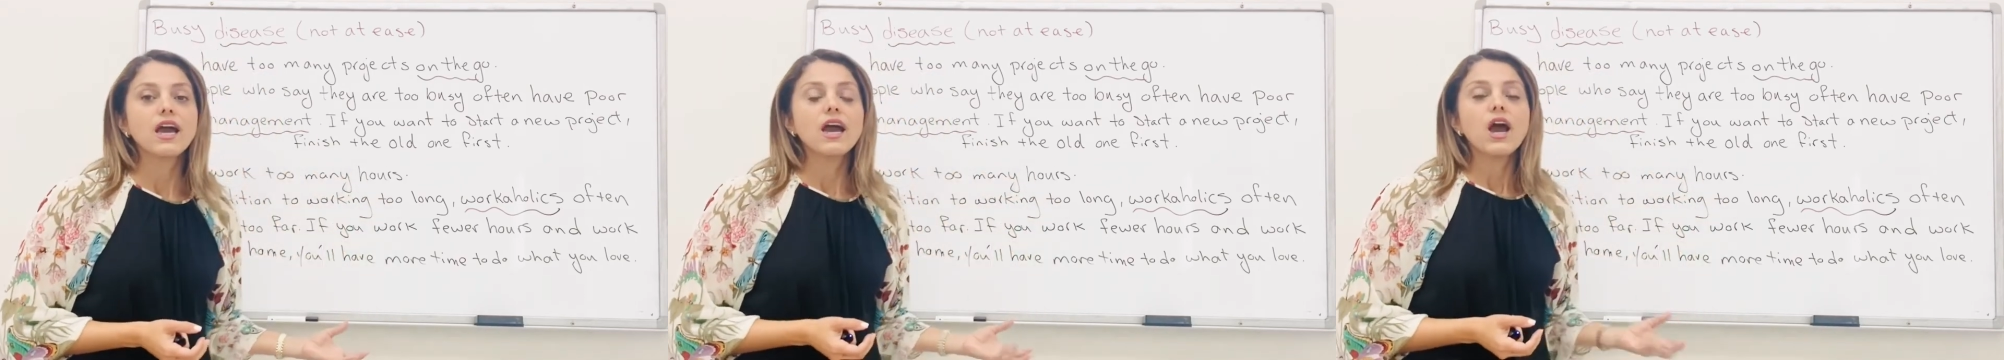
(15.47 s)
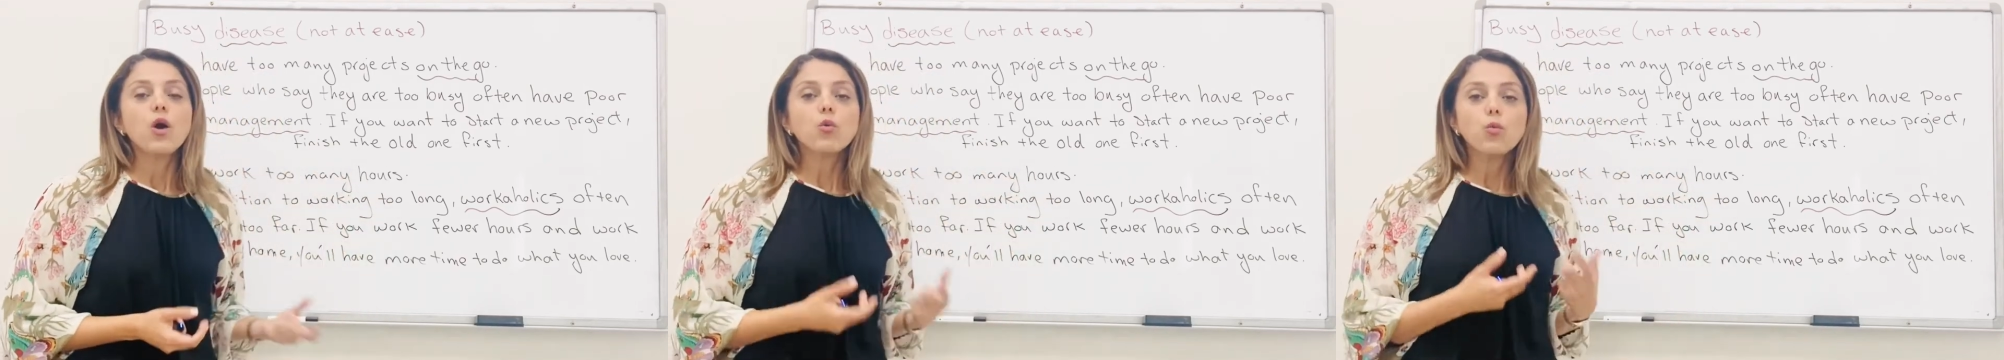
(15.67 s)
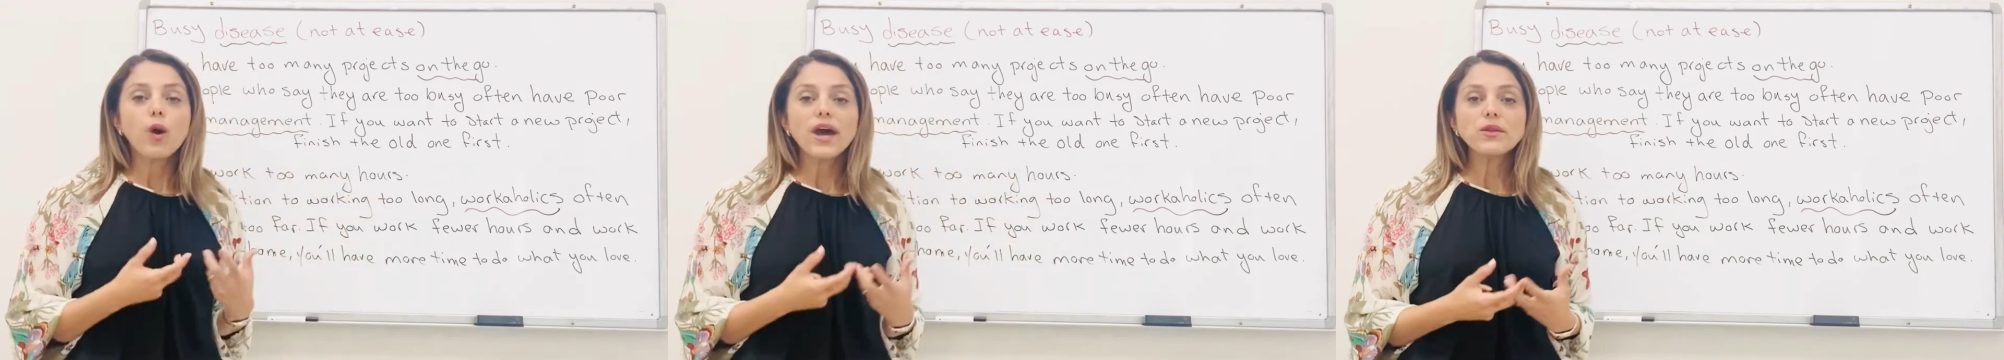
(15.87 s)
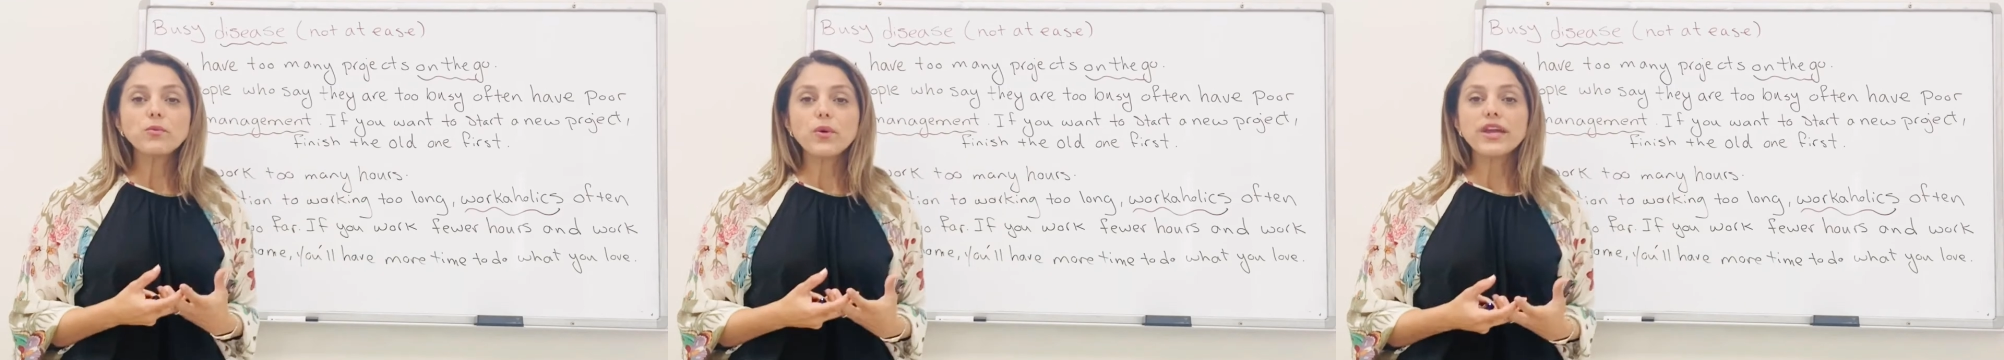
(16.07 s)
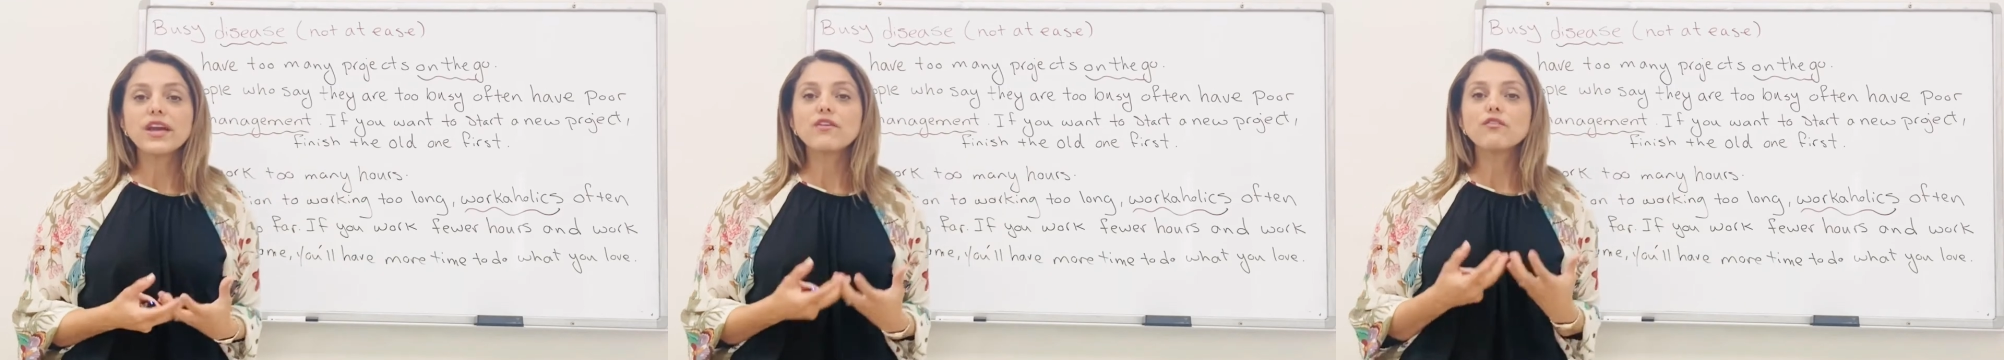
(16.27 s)
One
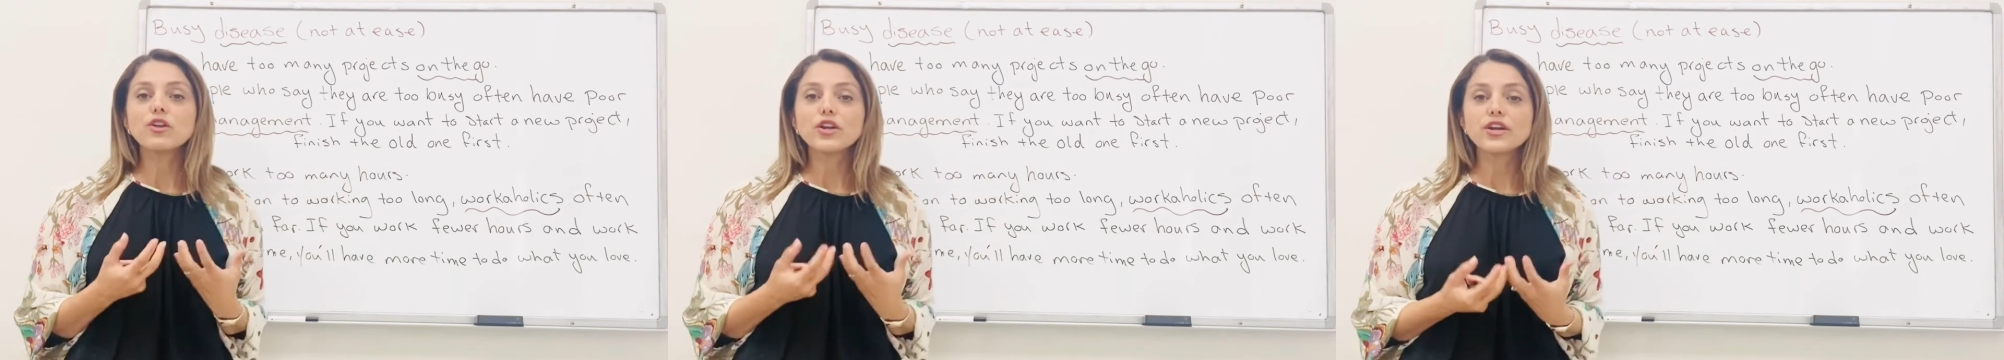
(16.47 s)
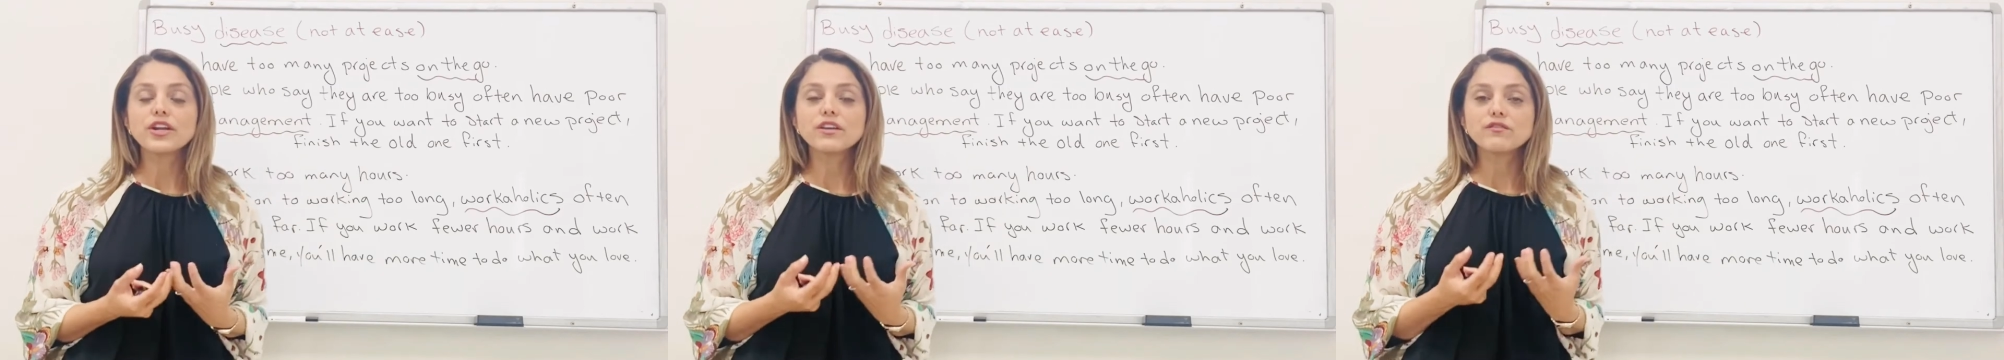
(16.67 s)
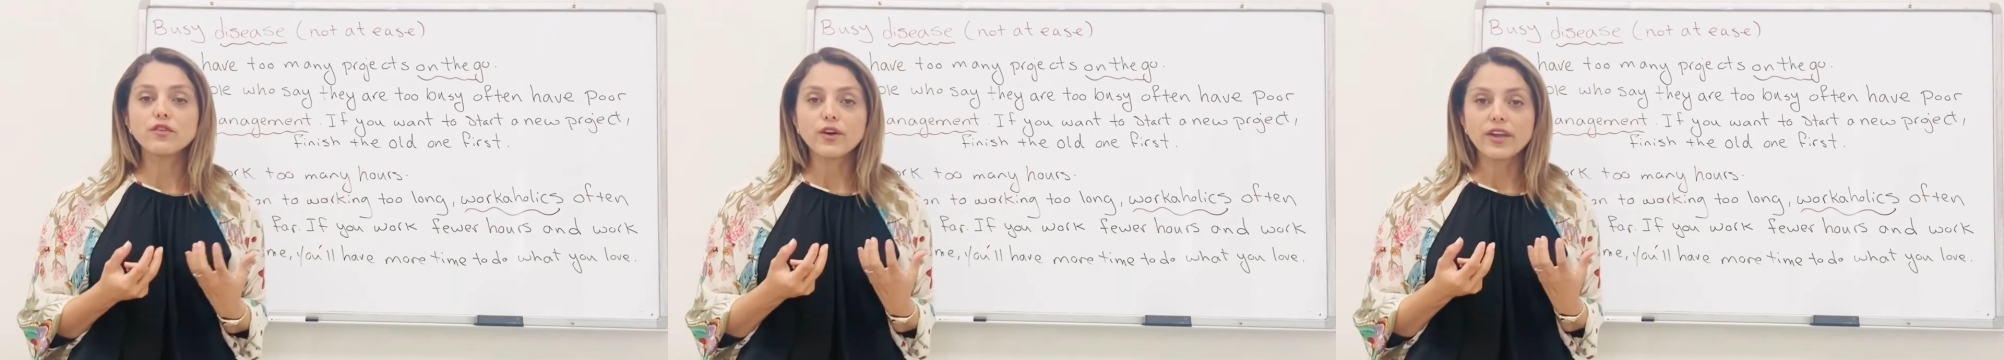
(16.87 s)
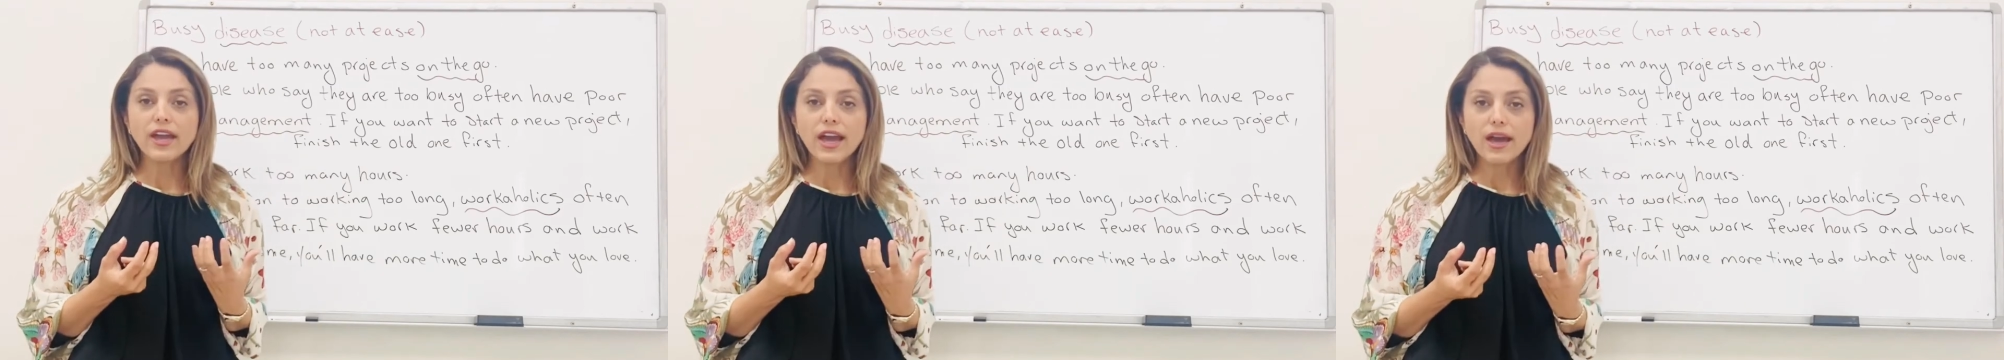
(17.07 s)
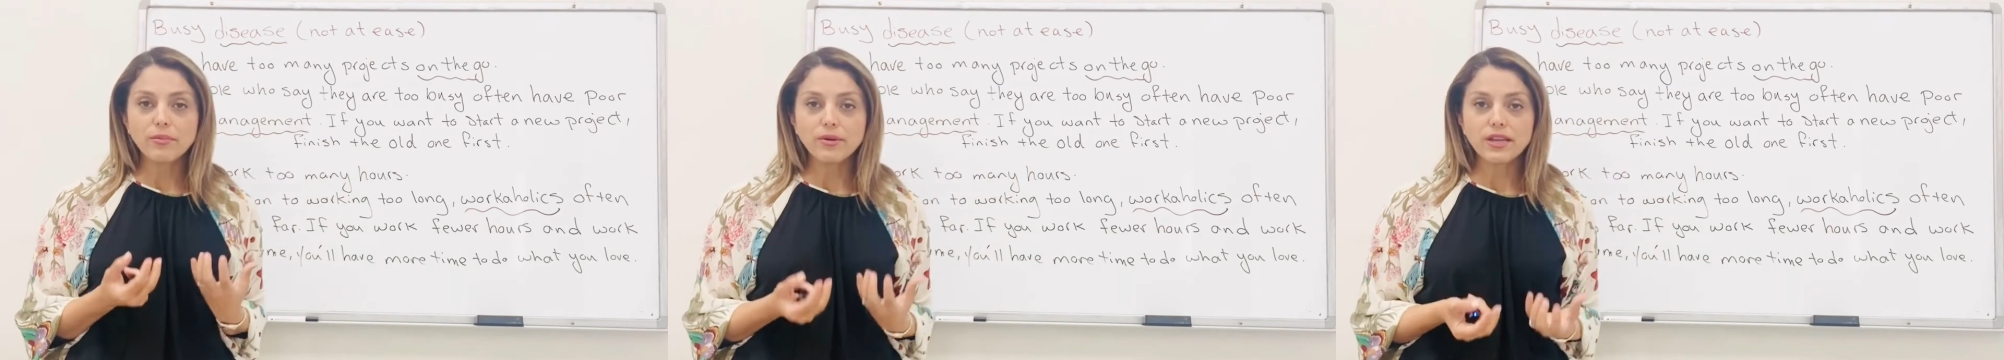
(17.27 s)
way of learning
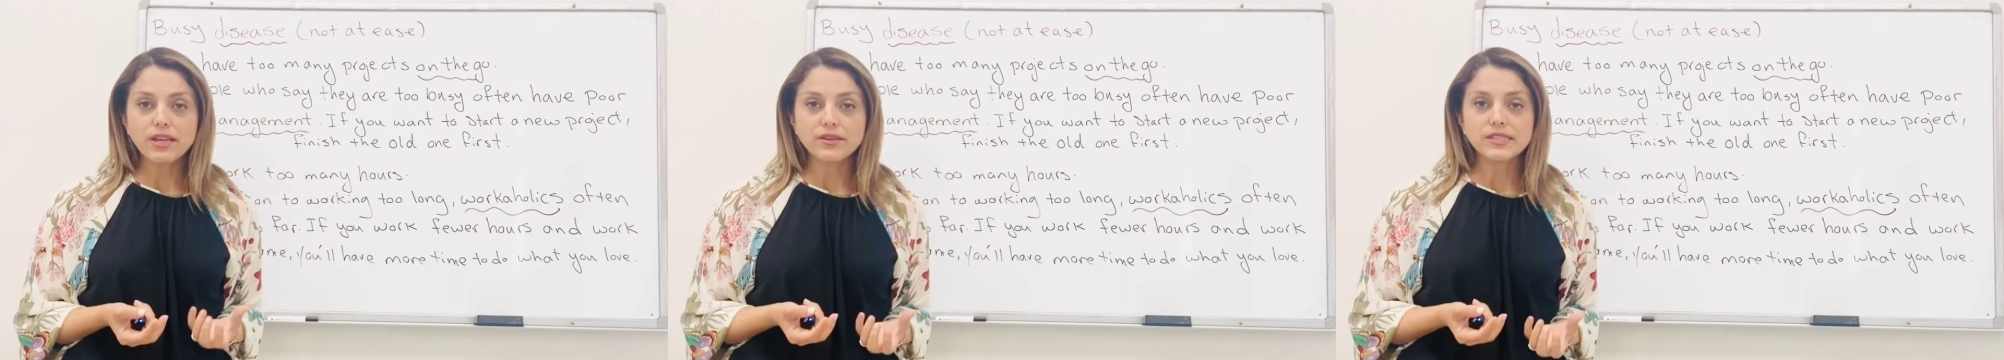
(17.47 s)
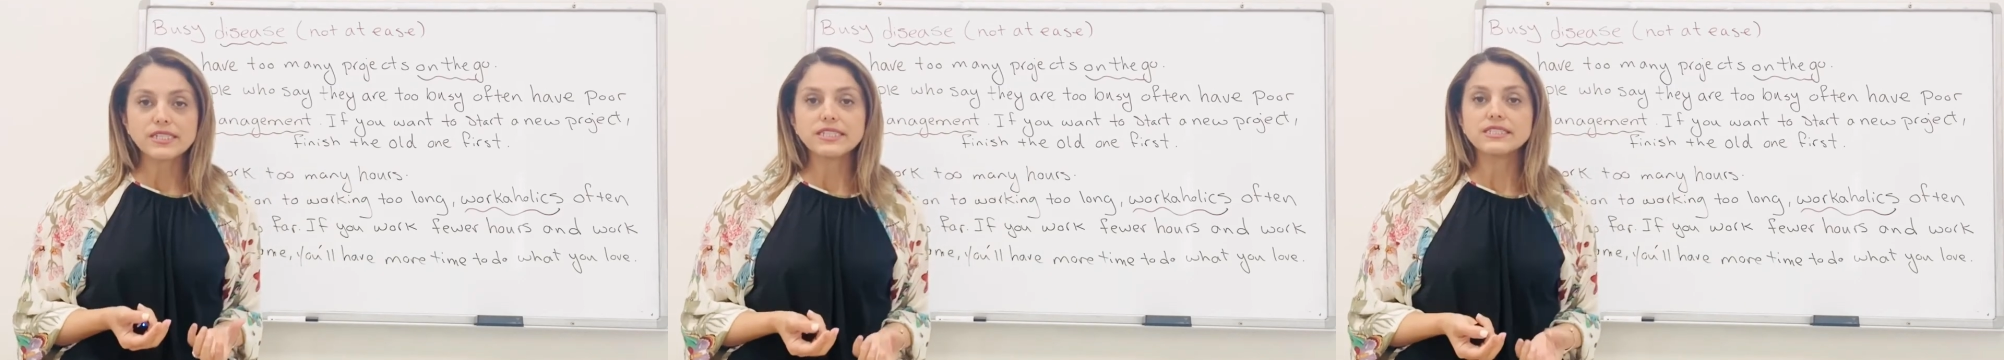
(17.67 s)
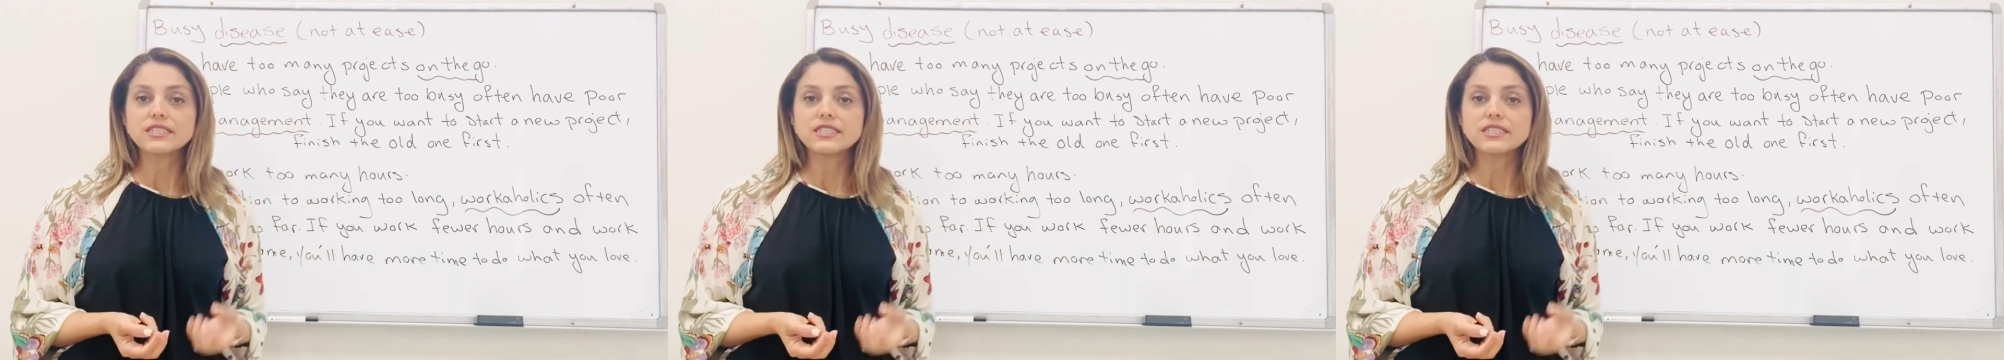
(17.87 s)
vocabulary is